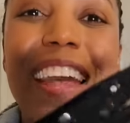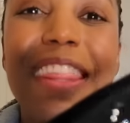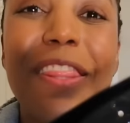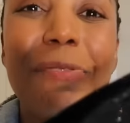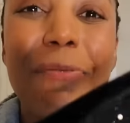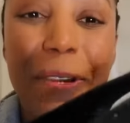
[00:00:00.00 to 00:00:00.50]

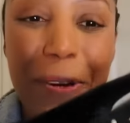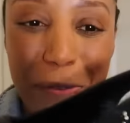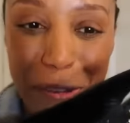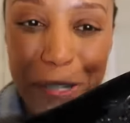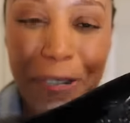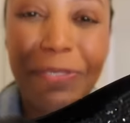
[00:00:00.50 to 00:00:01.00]
the Real
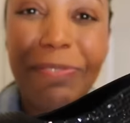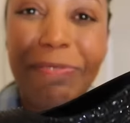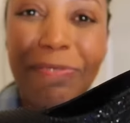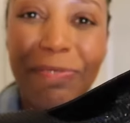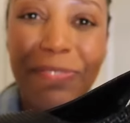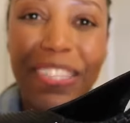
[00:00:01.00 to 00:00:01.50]
Real.
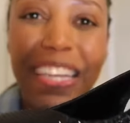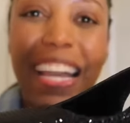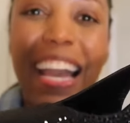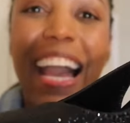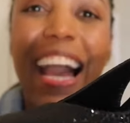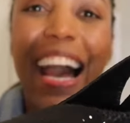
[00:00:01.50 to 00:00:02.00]

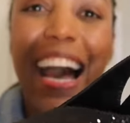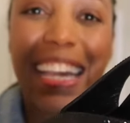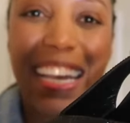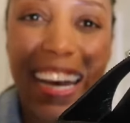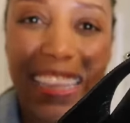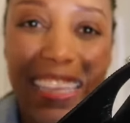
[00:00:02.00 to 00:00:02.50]
I
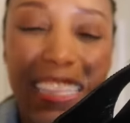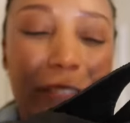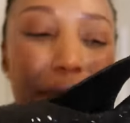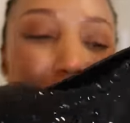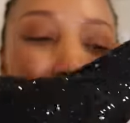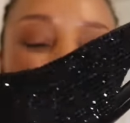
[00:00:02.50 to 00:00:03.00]
got these from the